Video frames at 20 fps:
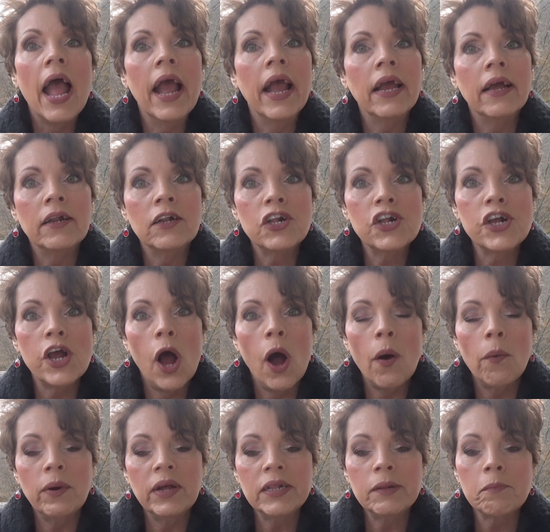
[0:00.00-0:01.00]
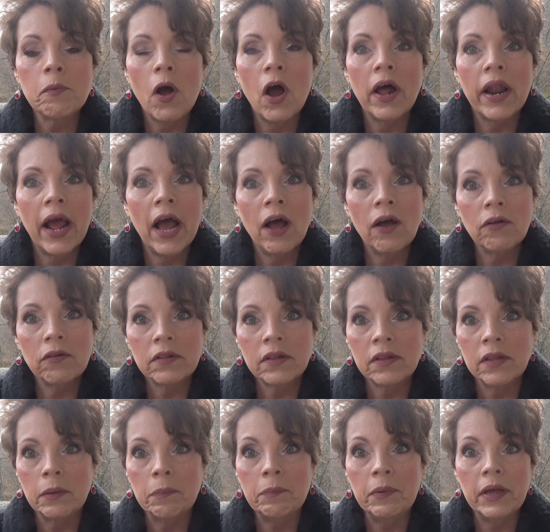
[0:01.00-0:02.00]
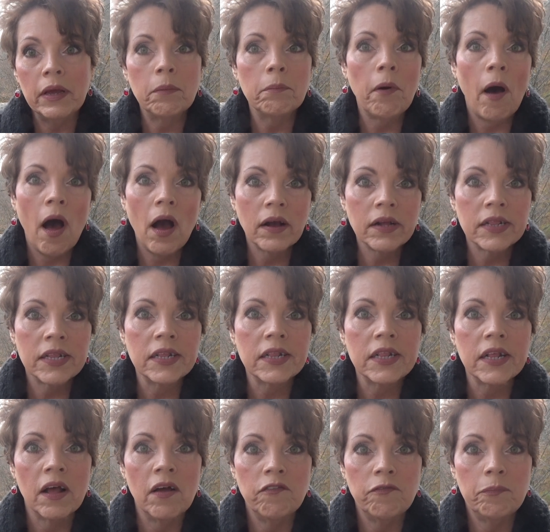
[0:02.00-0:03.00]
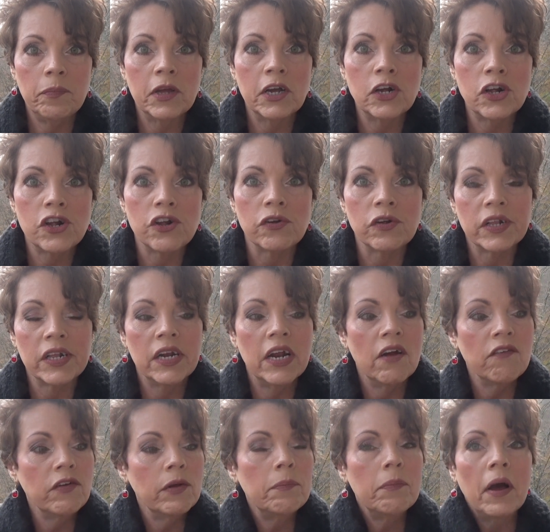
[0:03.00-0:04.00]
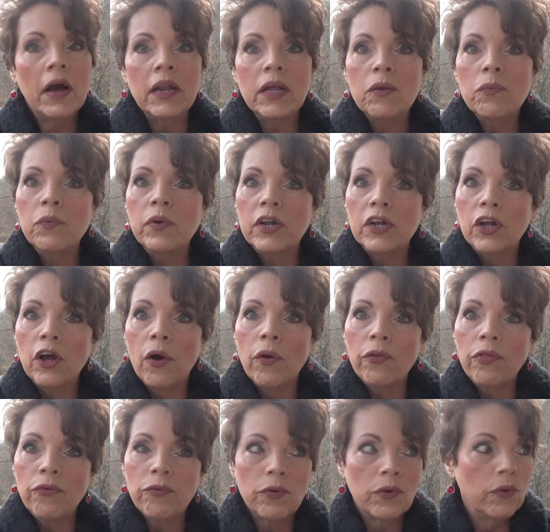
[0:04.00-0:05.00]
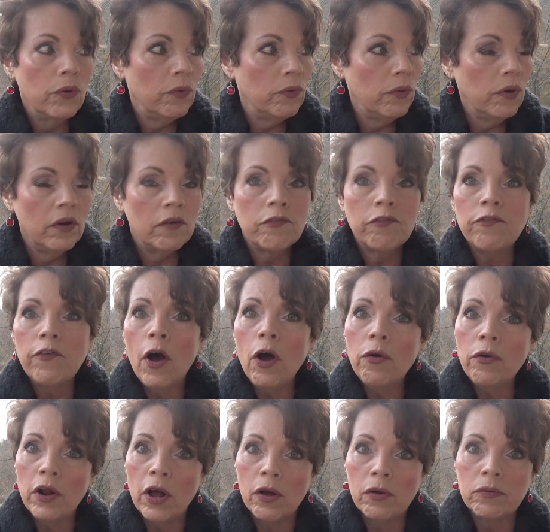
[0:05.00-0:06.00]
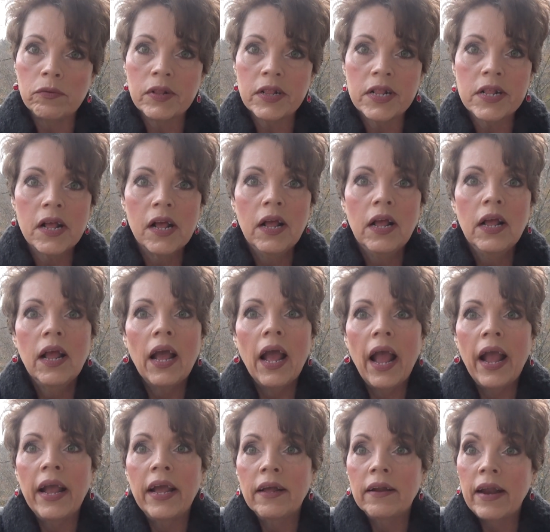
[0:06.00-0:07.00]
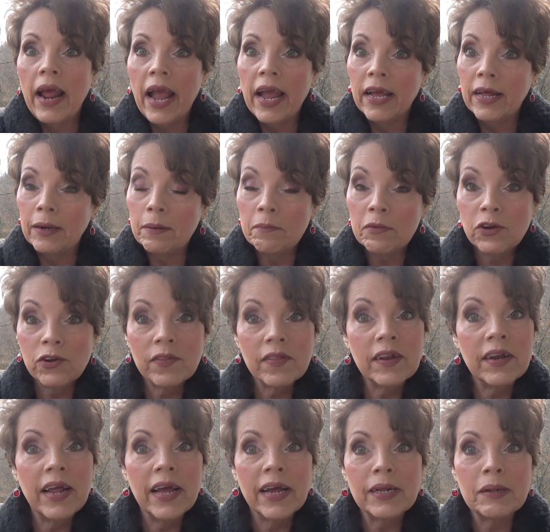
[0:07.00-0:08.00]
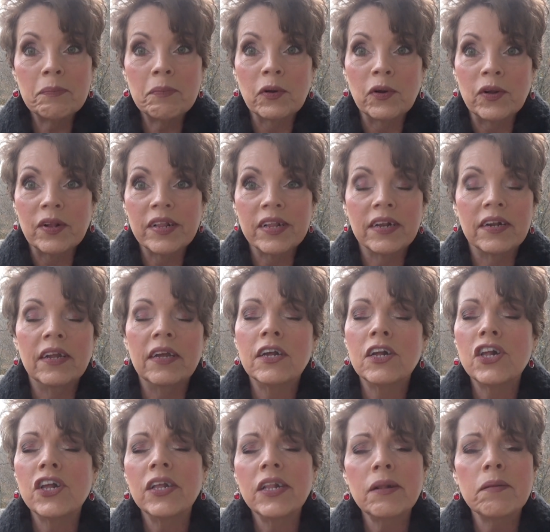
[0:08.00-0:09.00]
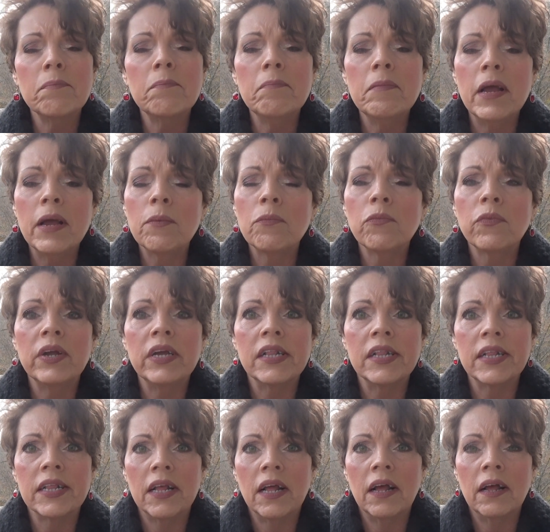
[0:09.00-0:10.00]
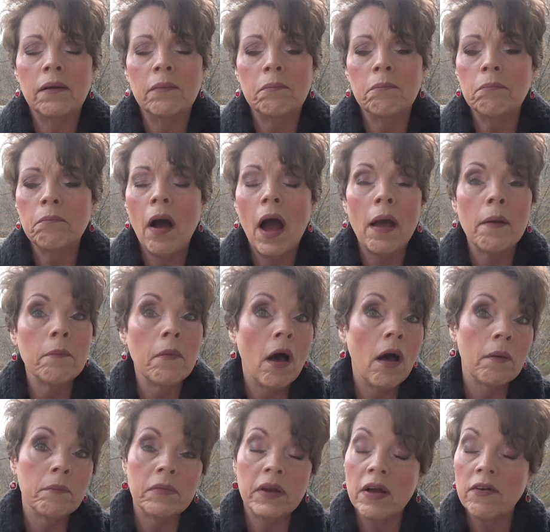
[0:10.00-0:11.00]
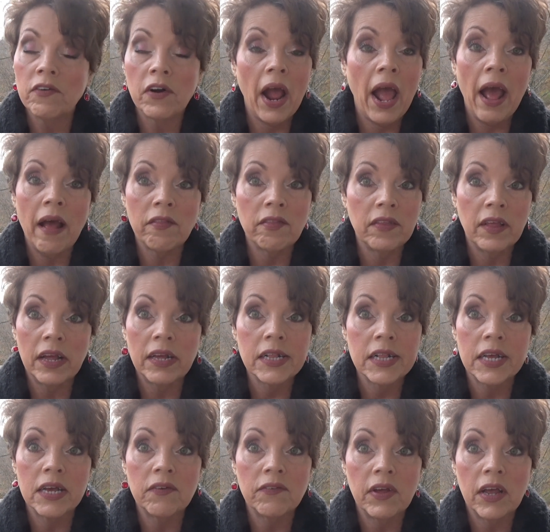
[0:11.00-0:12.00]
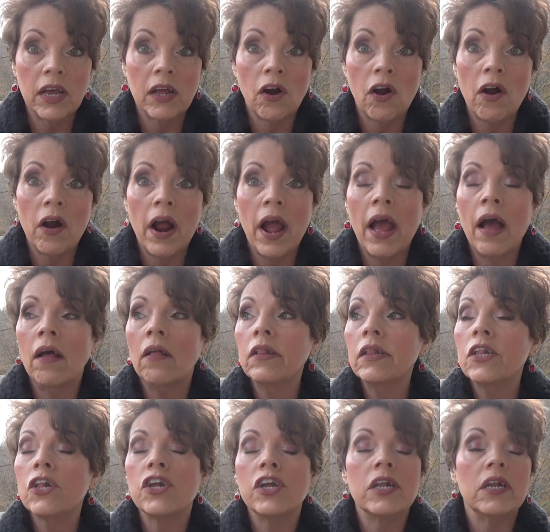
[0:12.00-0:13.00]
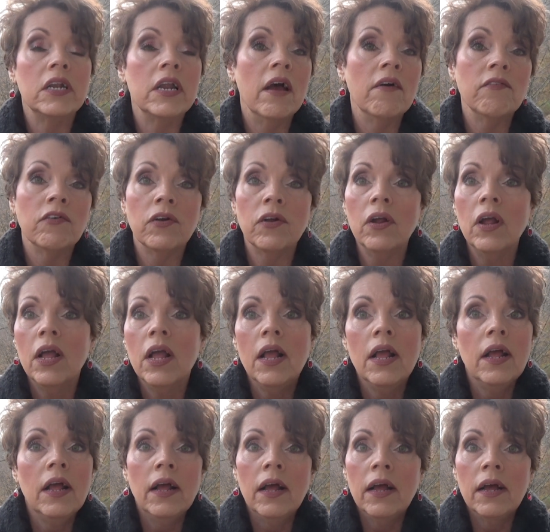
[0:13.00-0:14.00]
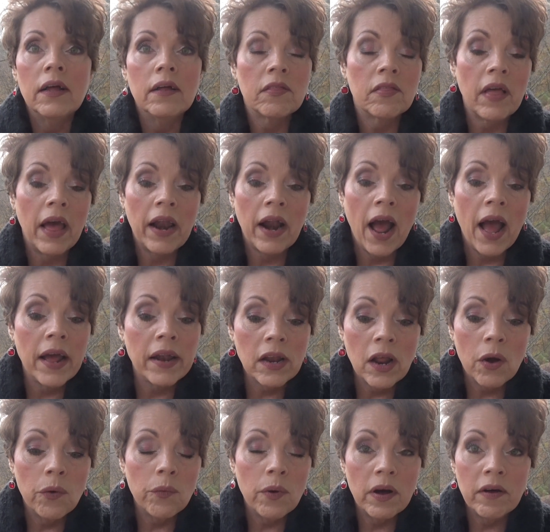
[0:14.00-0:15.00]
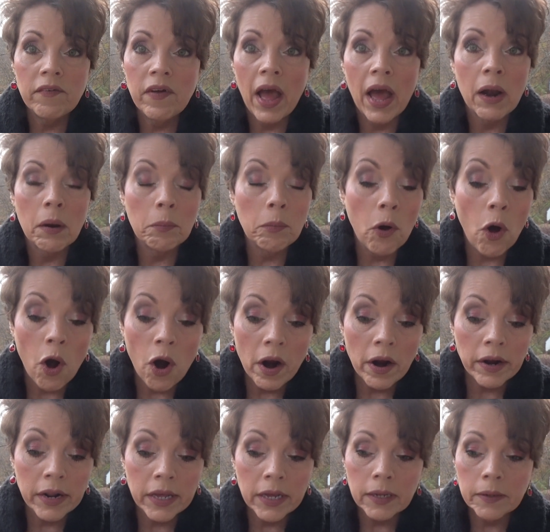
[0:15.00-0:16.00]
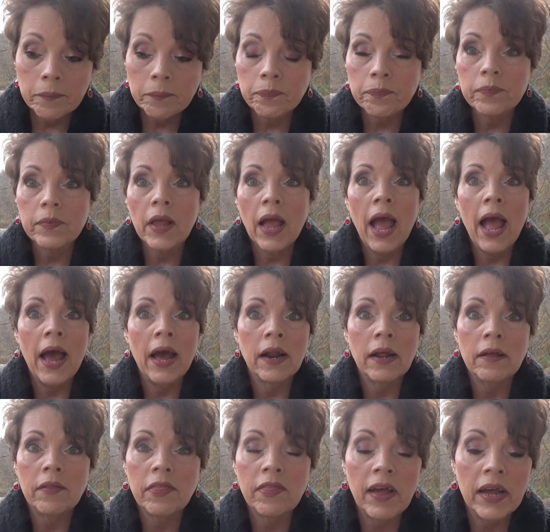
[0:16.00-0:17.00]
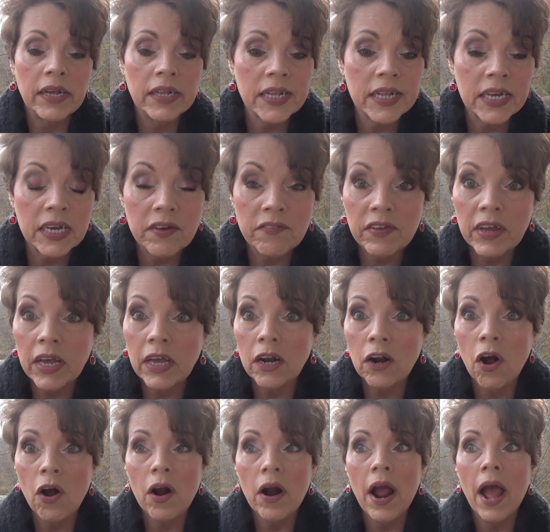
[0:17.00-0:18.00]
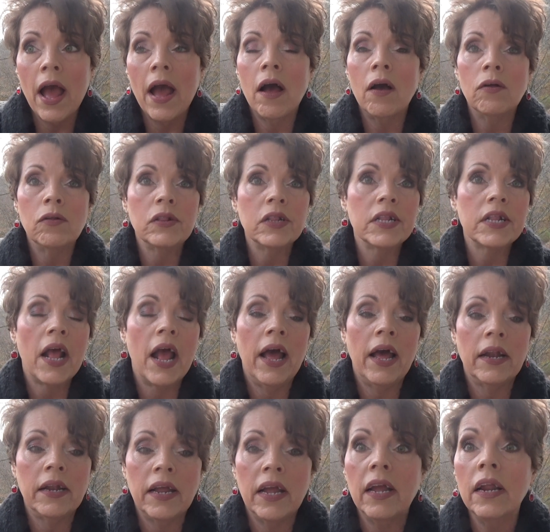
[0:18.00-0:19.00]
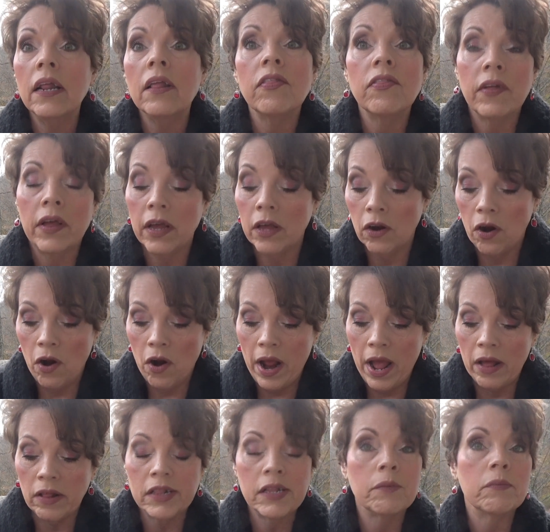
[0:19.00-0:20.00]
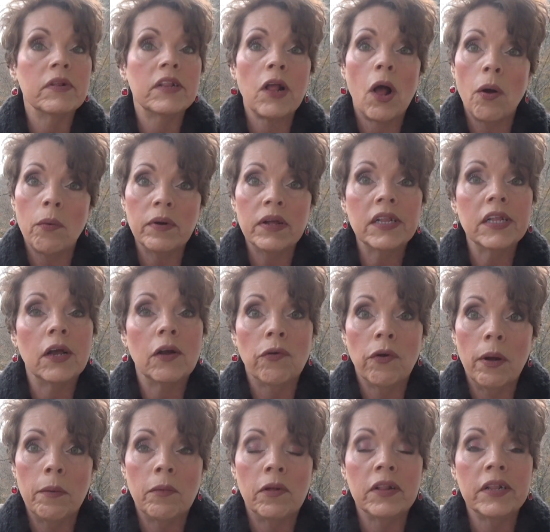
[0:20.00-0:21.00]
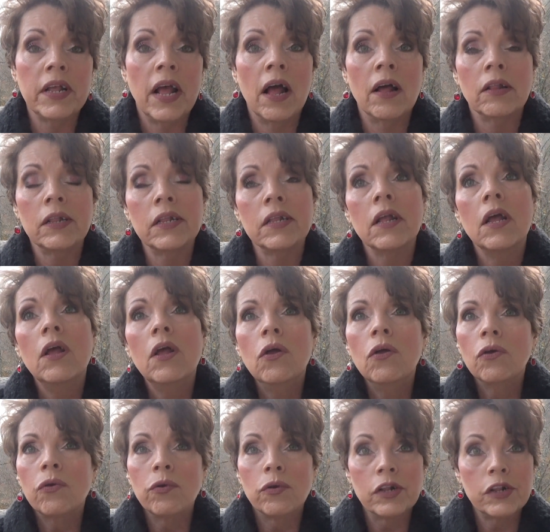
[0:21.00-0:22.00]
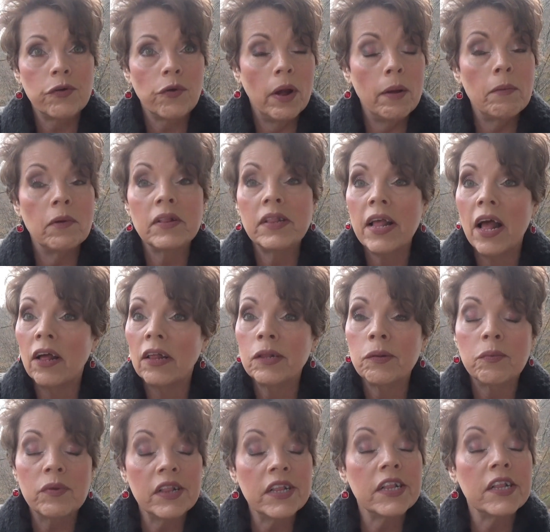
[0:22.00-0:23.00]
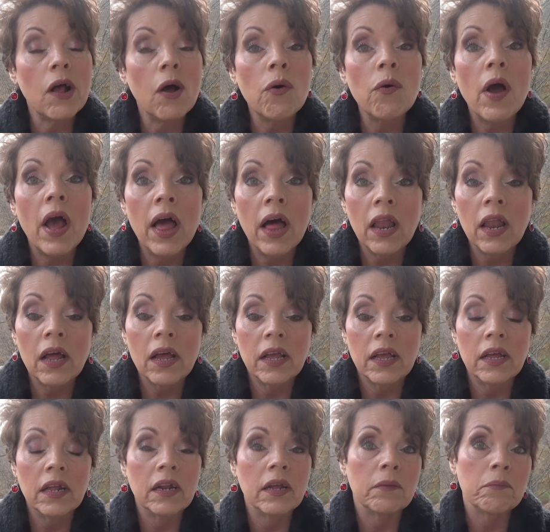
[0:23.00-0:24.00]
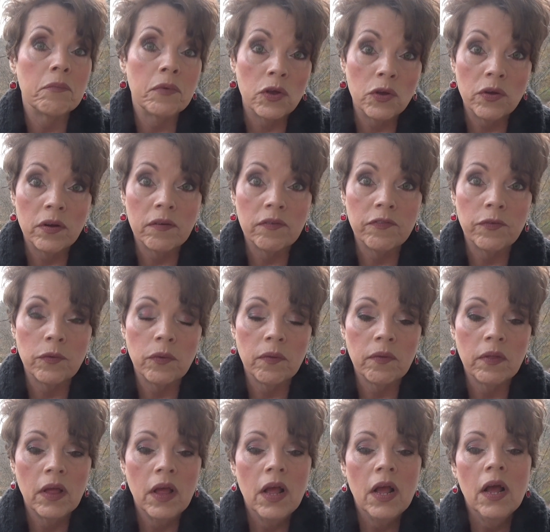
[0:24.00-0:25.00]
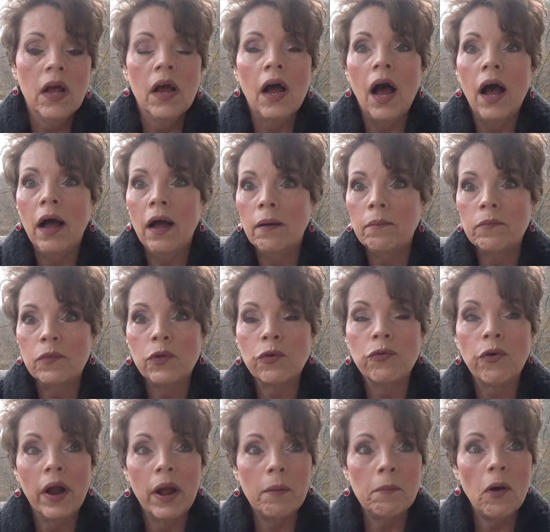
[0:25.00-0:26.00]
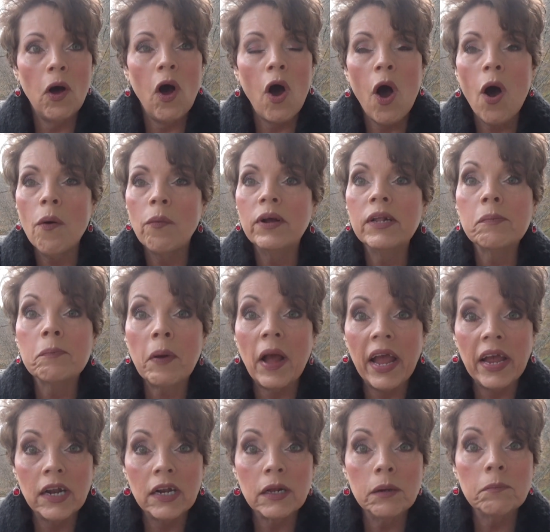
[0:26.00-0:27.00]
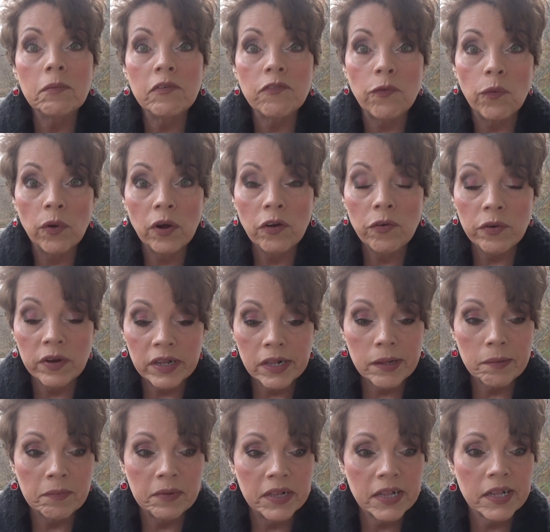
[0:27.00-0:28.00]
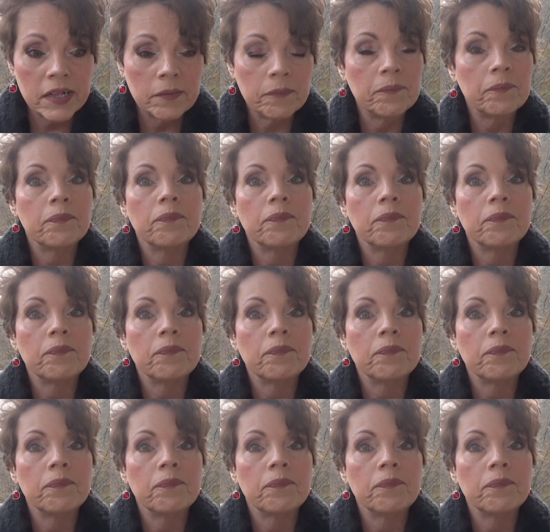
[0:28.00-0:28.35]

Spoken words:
And she always brought out the big boxes of pictures, and everybody would go through photos and hand them to the next person. It's just memories. My mom never had Thanksgiving at our house. She never, that I know of, had a party, had a Thanksgiving at our house, had anything at our house. It was always at Grandma's house. Of course, Grandma's house was so elegant and beautiful. Grandma always painted before Christmas.